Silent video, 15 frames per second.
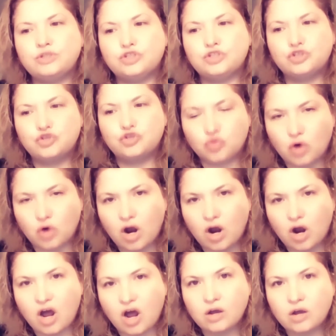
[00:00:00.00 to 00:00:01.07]

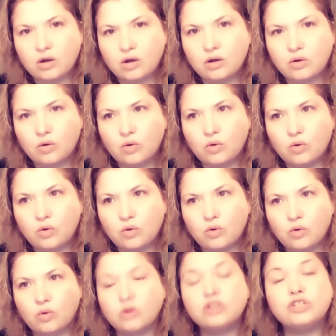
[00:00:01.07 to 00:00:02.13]
strong
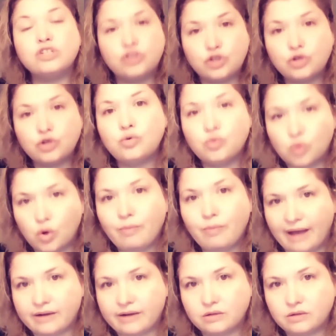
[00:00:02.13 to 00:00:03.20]
or two role
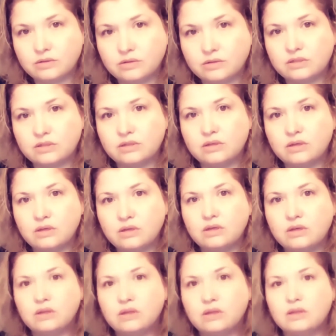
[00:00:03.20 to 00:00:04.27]
models
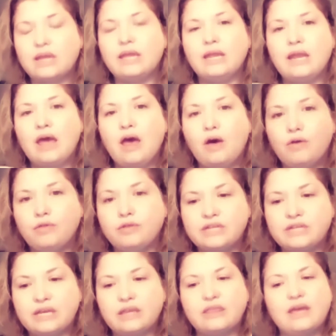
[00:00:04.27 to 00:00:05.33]
that can
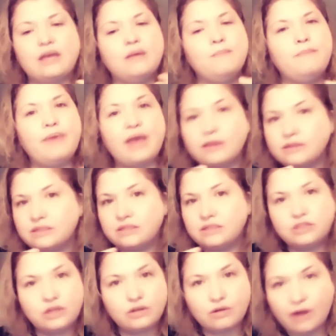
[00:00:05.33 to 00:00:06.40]
balance each
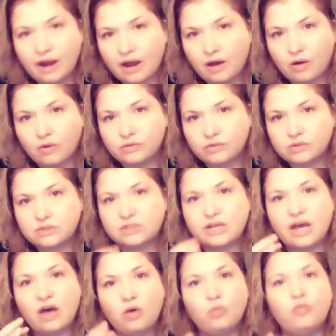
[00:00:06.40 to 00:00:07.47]
other out to
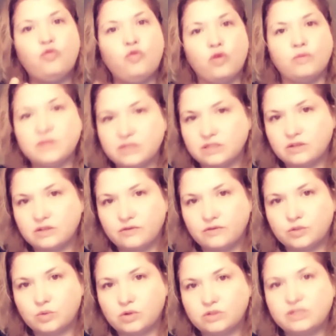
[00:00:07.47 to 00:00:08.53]
help form this
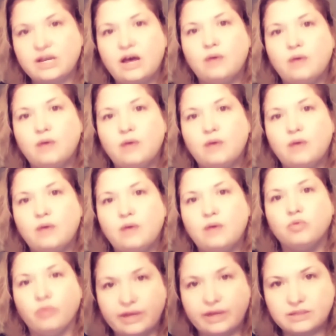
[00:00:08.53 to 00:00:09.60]
individual, to help
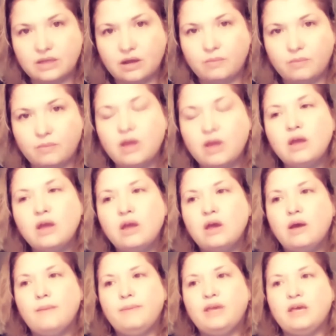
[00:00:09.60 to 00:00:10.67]
raise them.
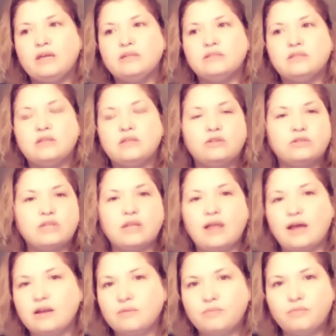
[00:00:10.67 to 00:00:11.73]
Because there's a lot of,
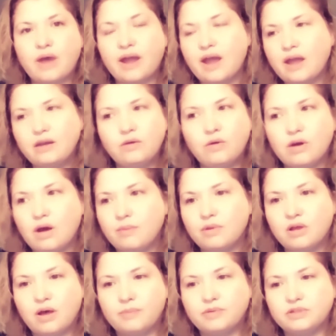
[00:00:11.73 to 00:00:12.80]
I know a couple
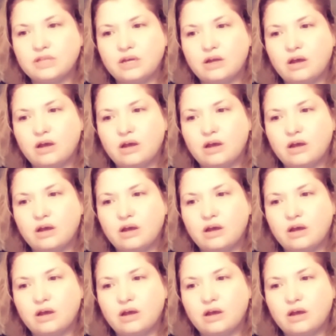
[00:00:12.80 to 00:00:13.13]
couples that